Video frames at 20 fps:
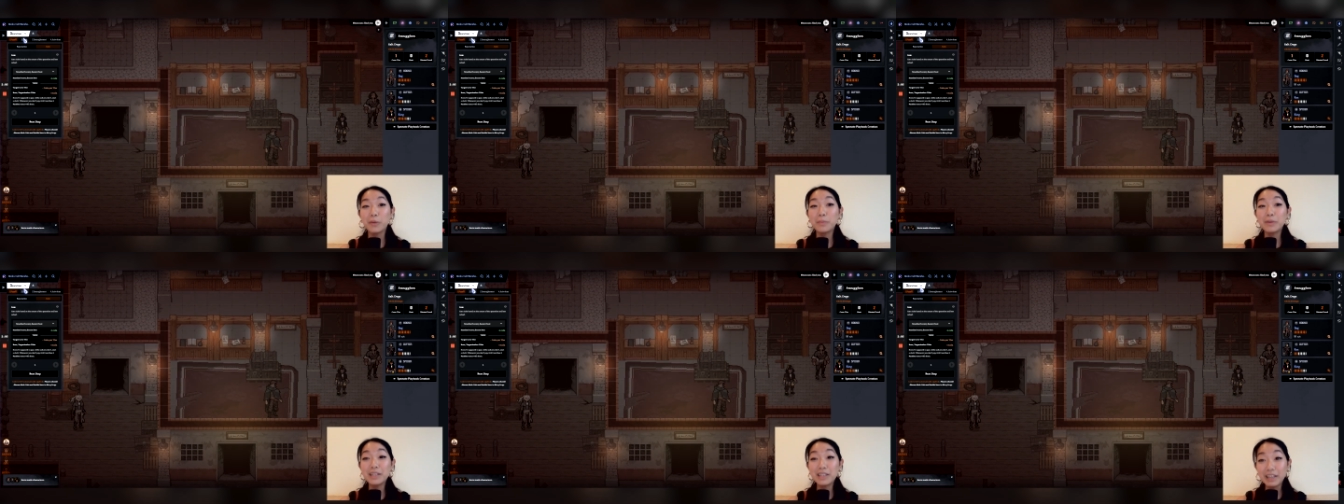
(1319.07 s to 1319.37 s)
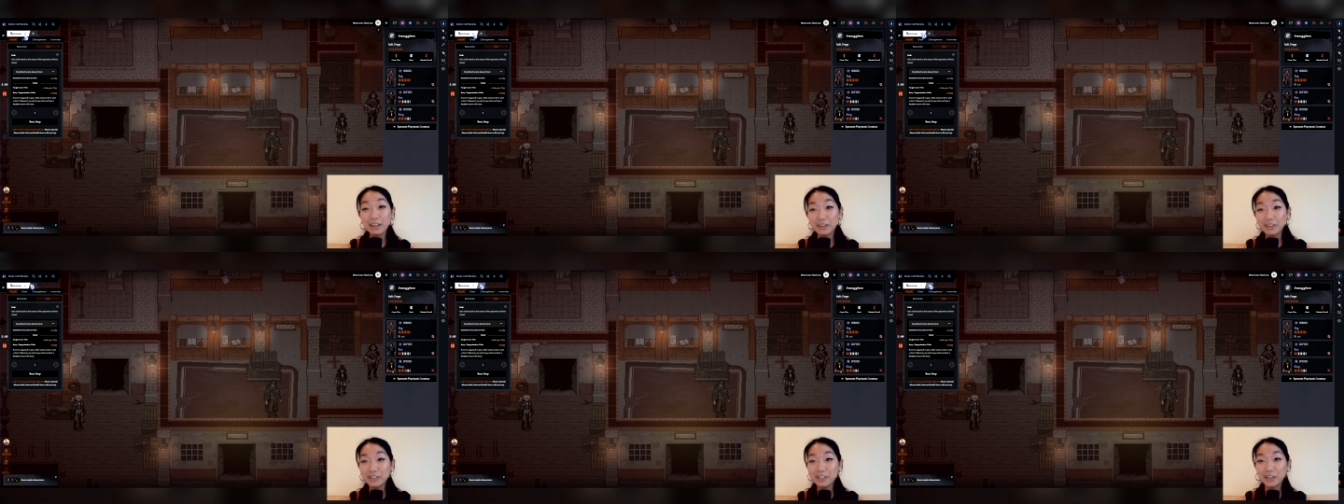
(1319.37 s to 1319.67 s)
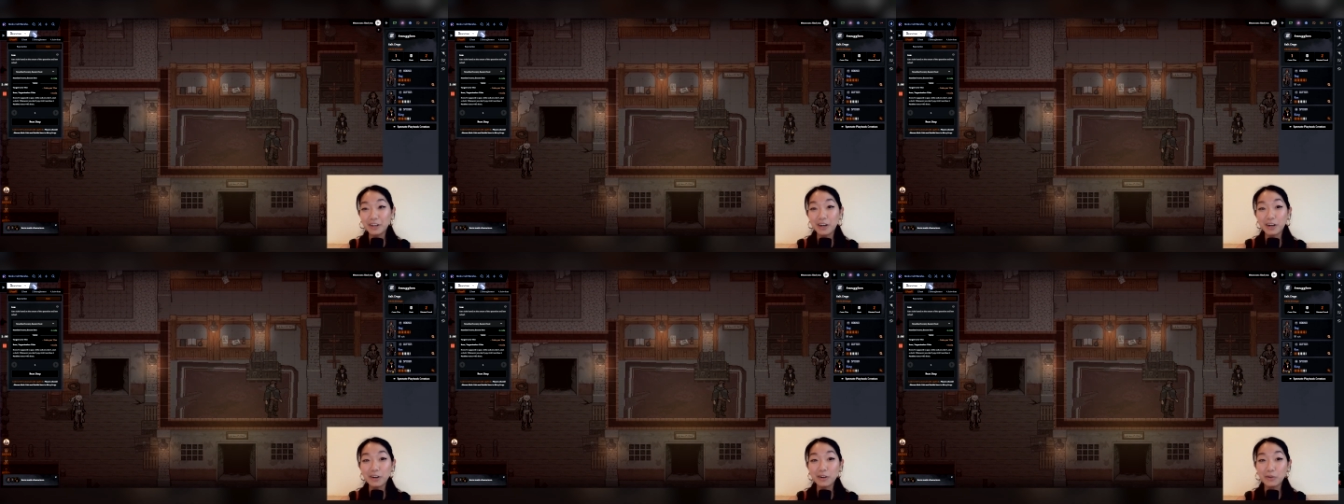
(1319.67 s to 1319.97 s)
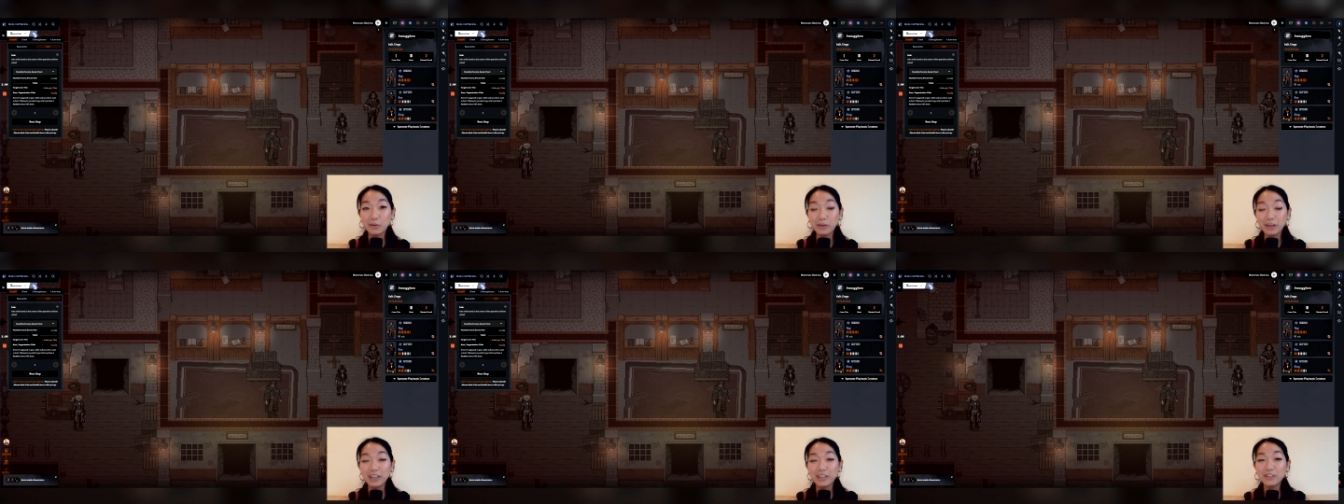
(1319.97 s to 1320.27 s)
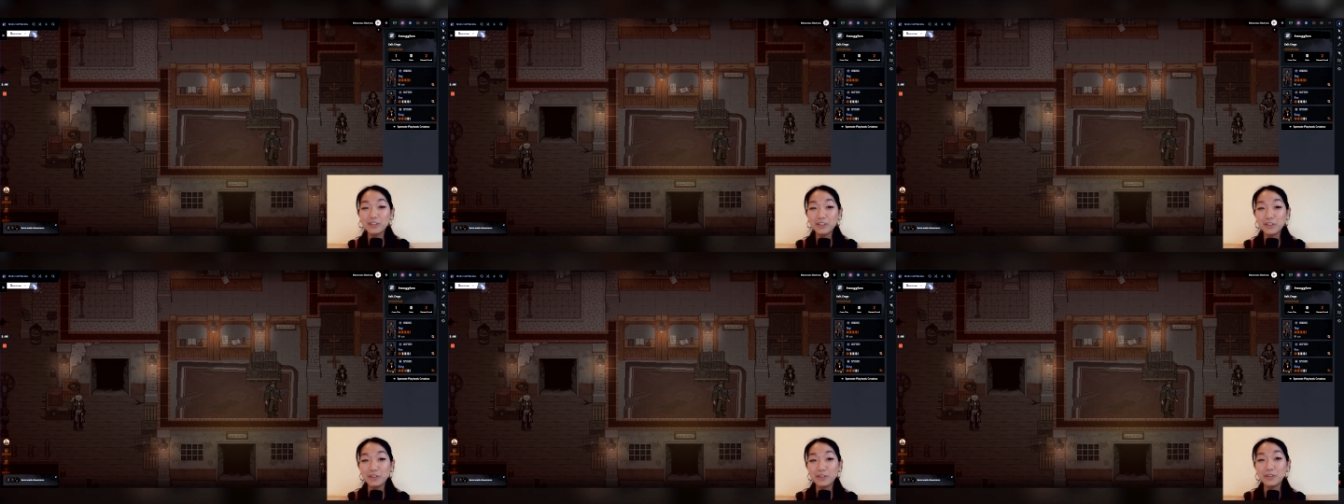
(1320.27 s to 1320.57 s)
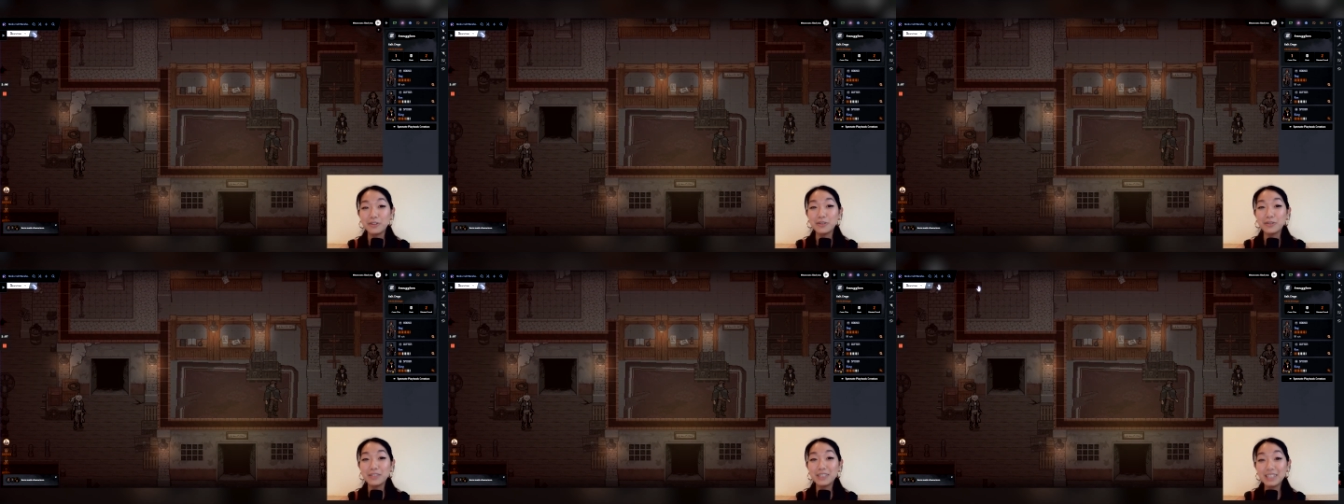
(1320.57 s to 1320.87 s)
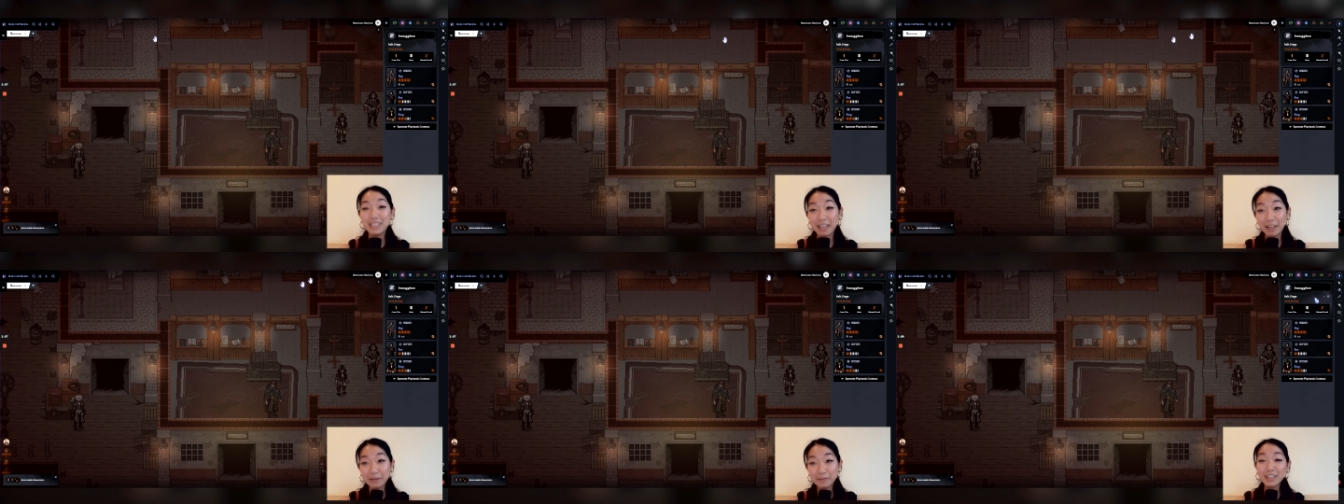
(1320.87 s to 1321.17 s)
players are going to
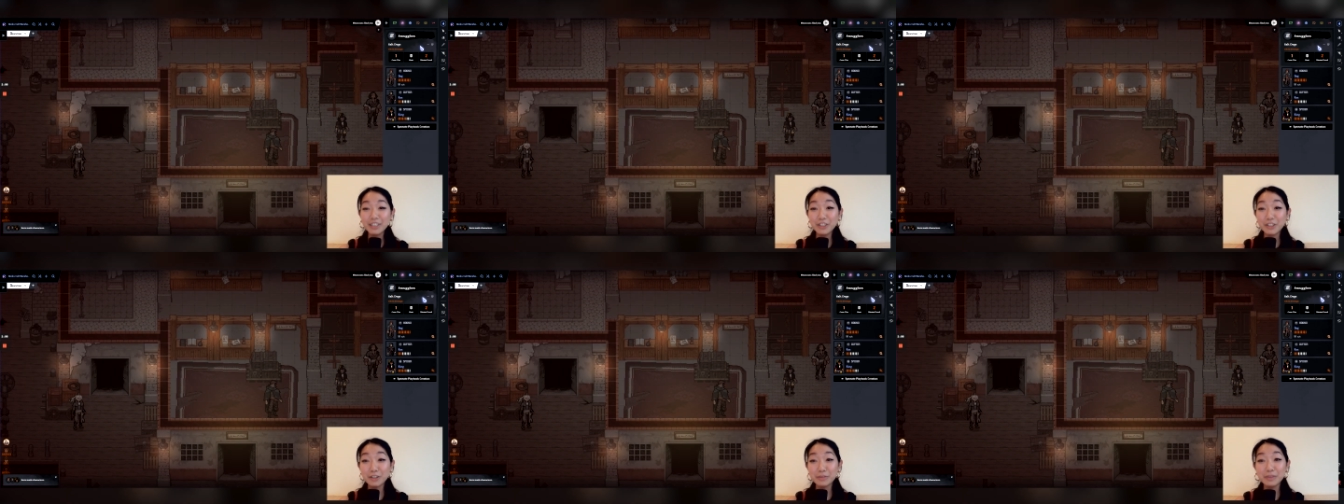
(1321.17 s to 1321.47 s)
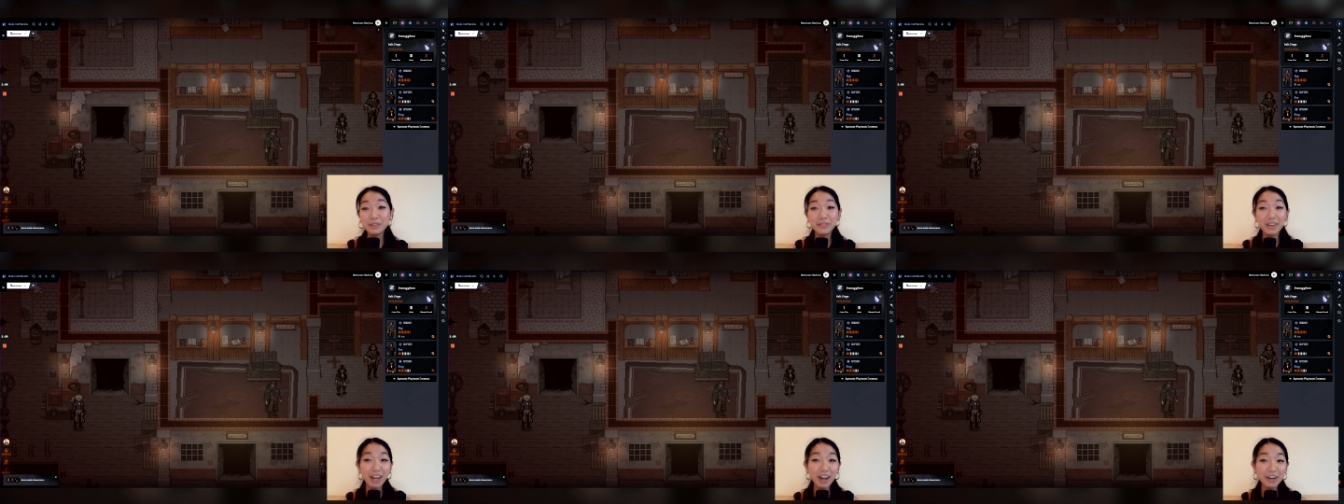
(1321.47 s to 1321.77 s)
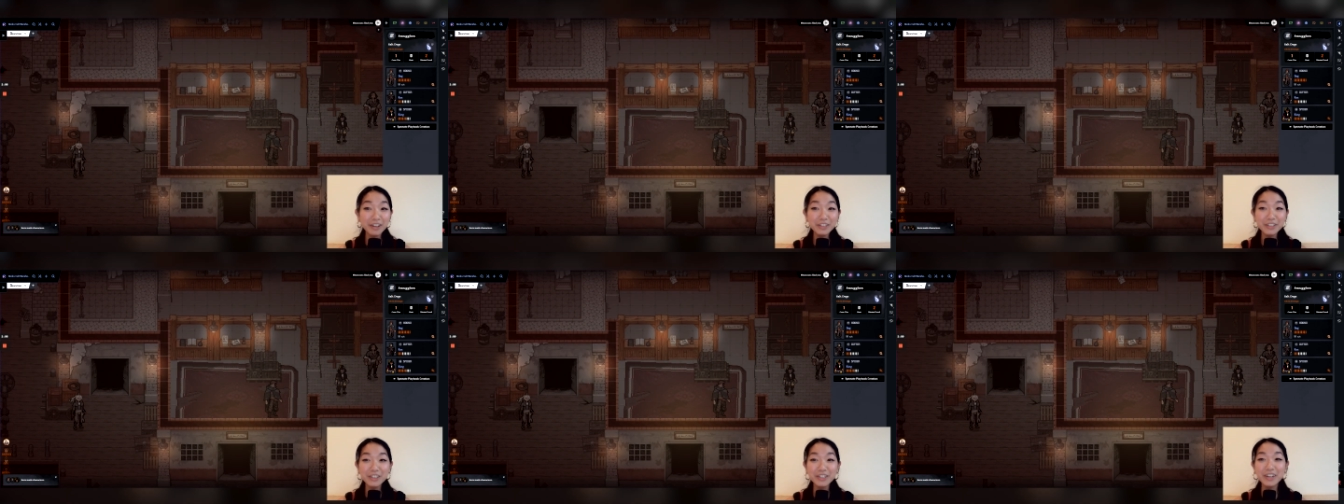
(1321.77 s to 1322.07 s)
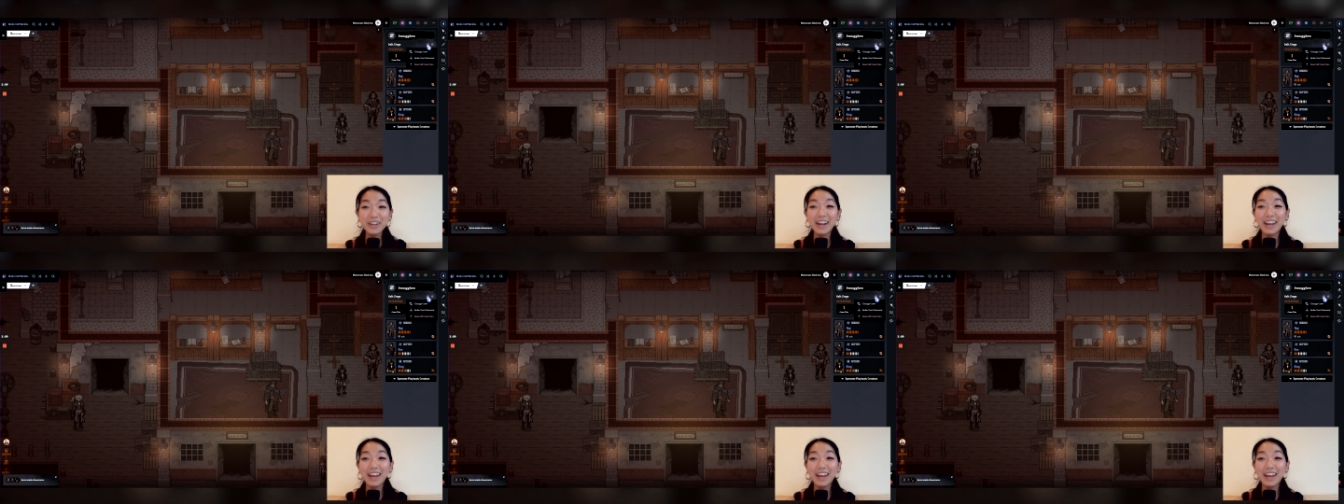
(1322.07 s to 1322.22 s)
see in terms of character